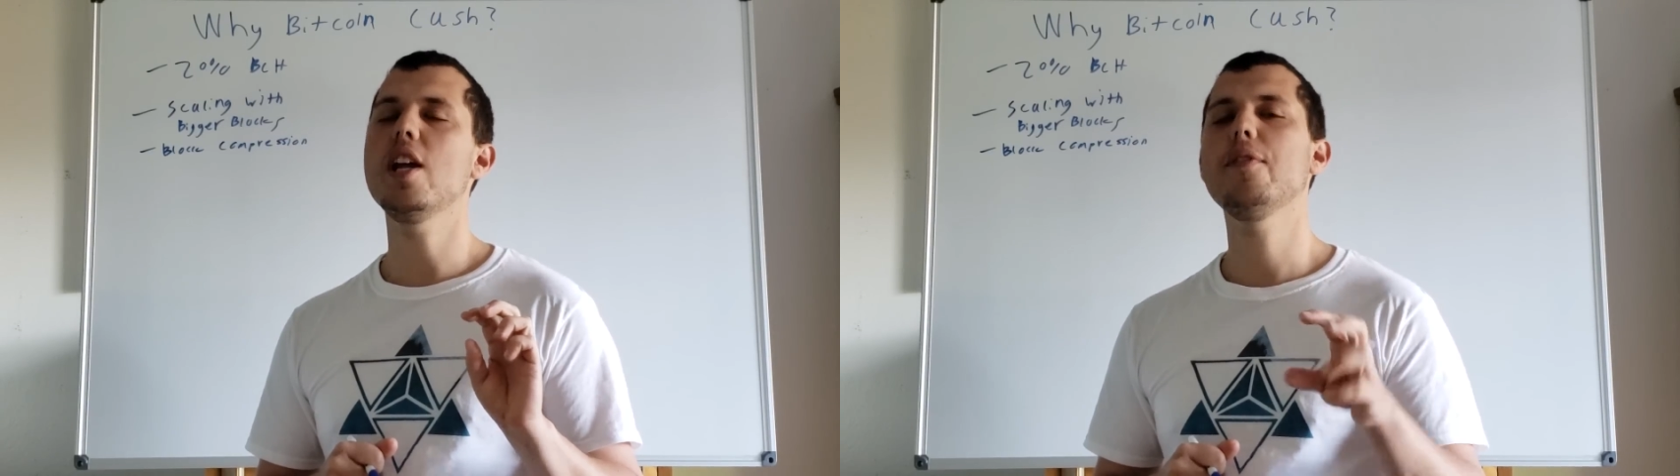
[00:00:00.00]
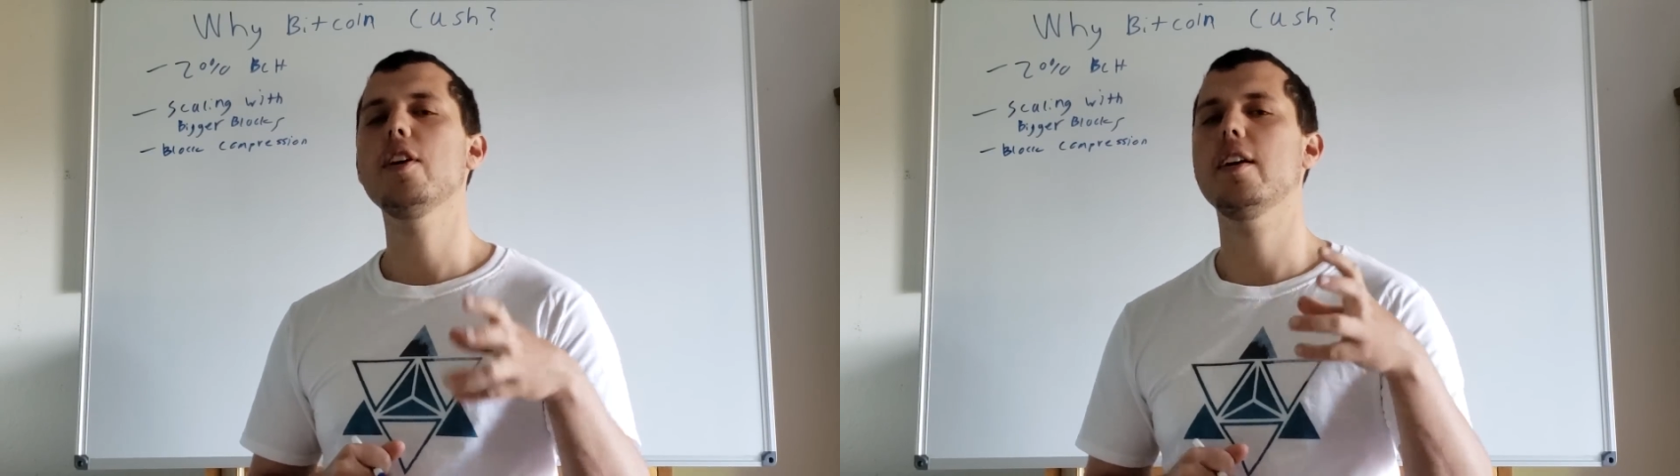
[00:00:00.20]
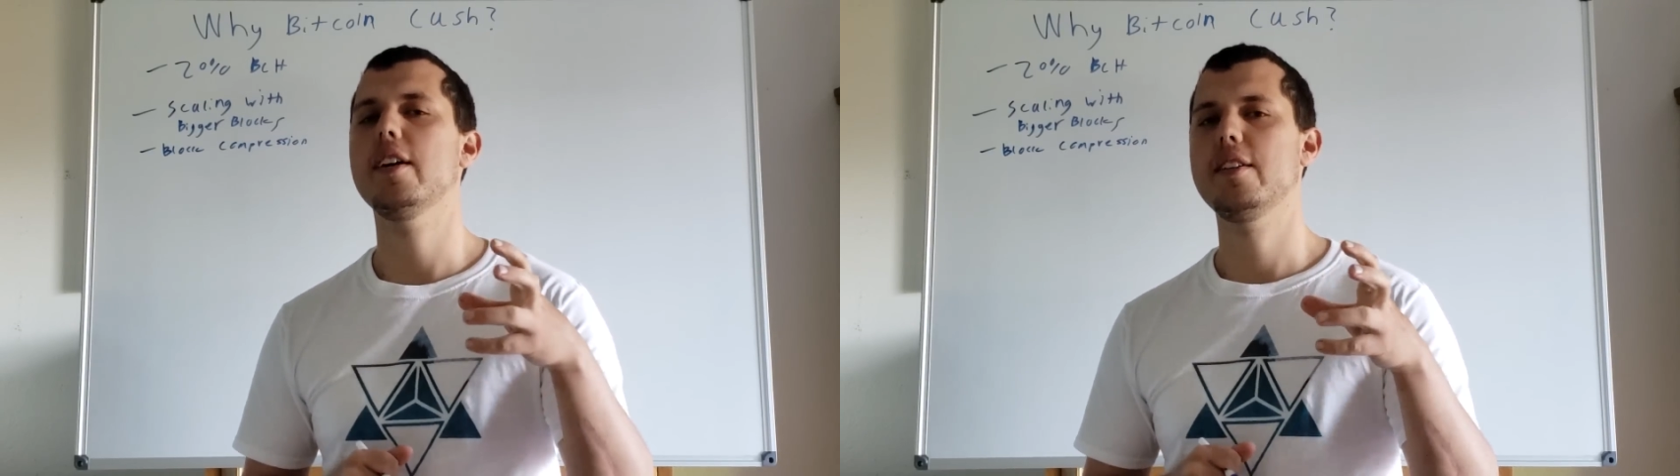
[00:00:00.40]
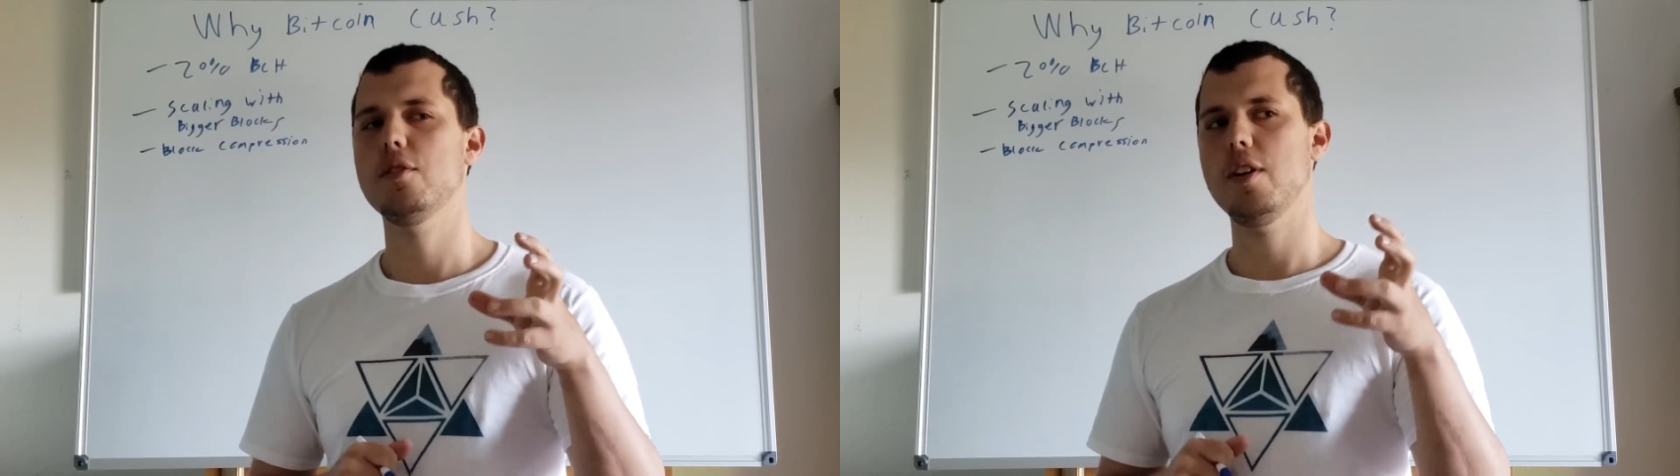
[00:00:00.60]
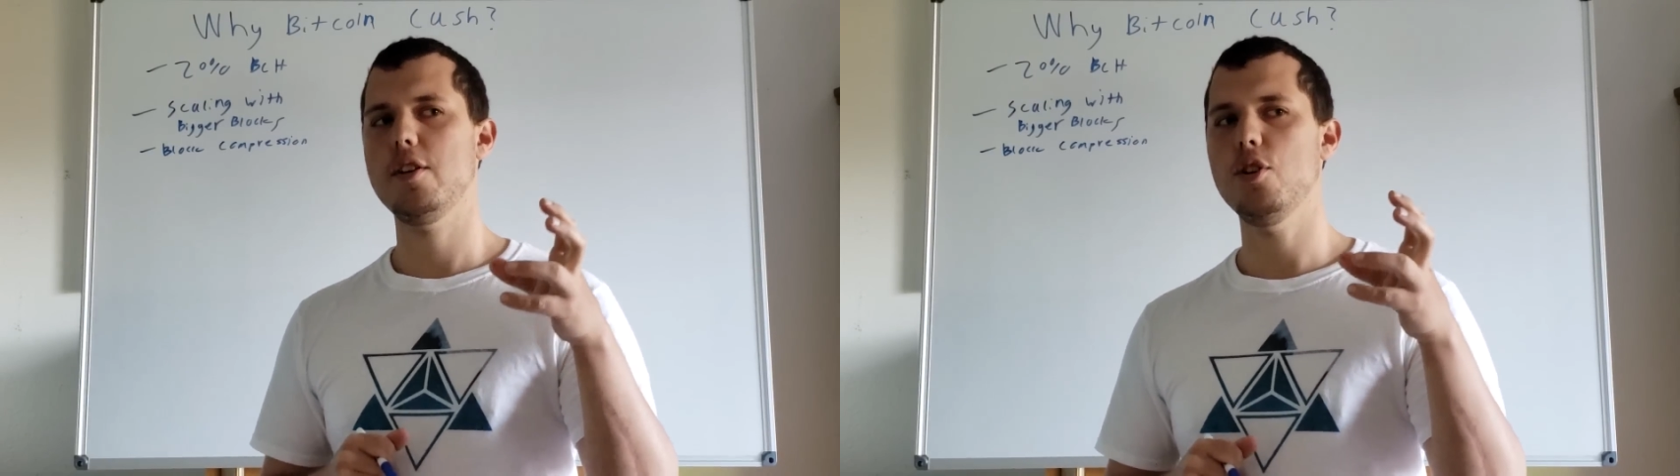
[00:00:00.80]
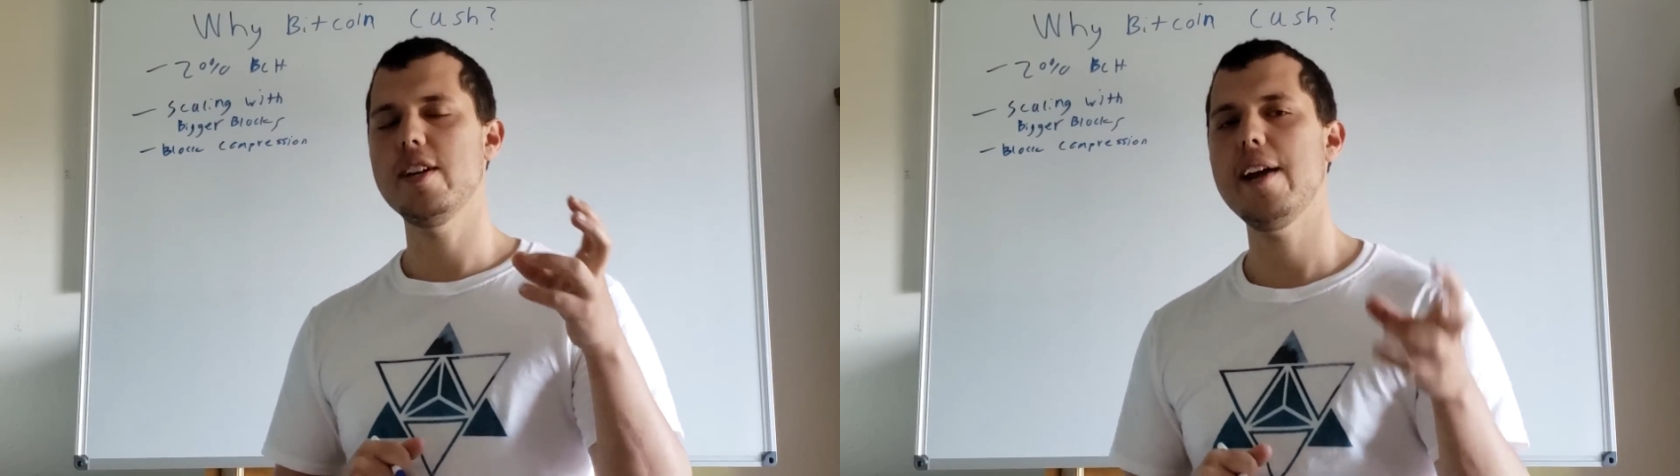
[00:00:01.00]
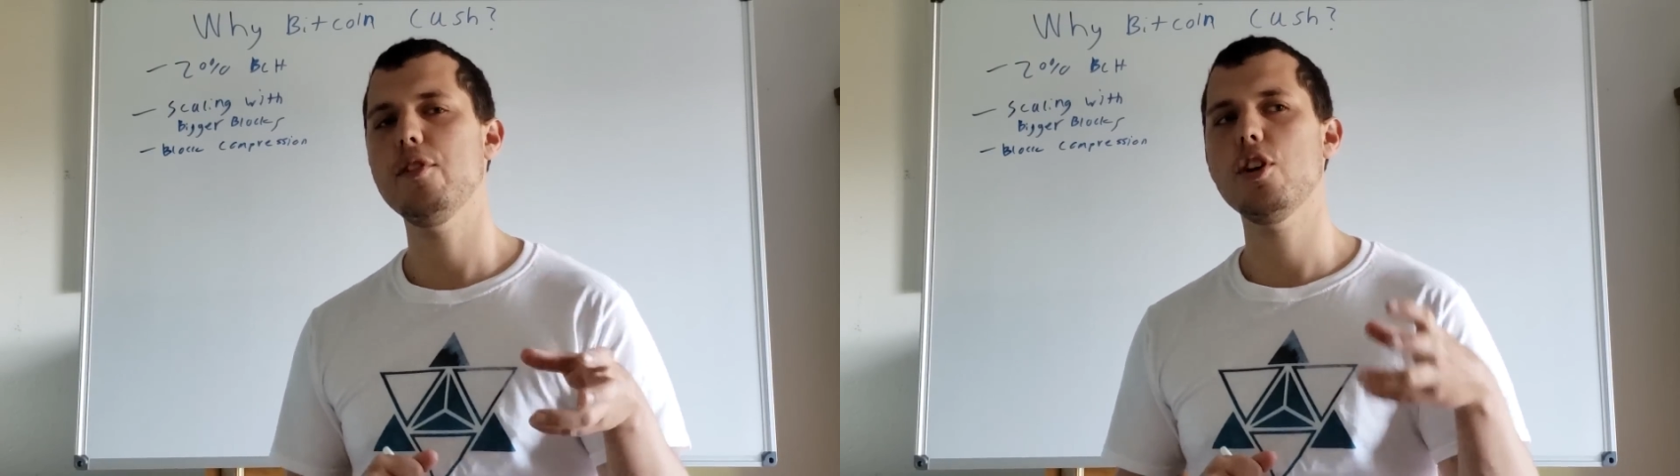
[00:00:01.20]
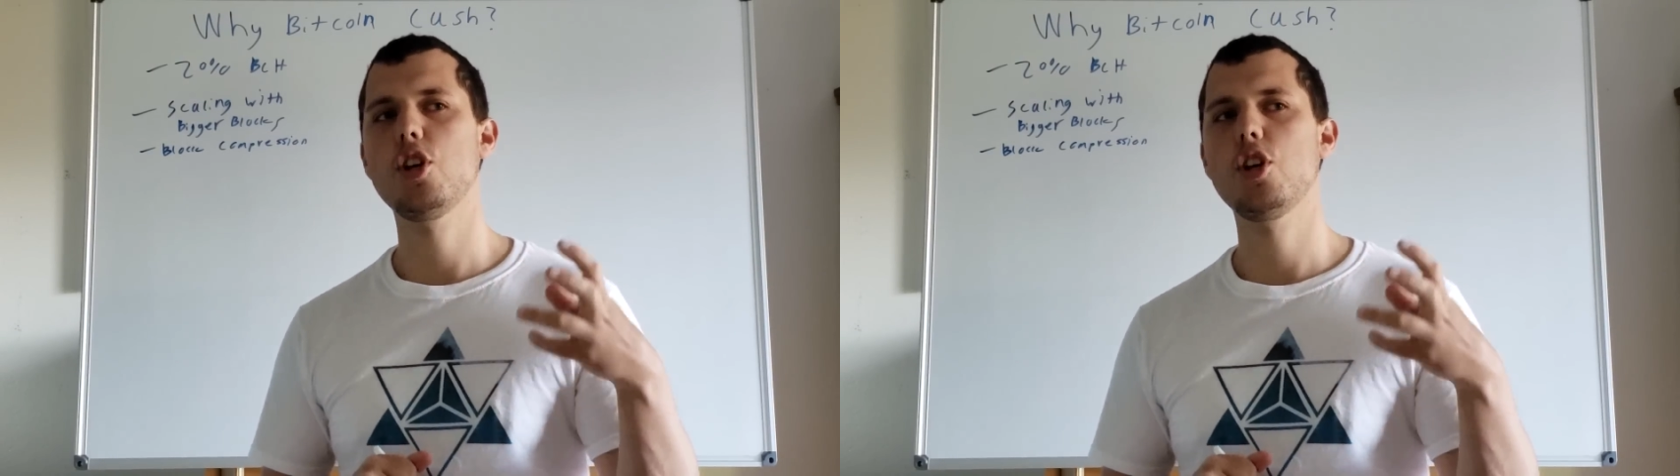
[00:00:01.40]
never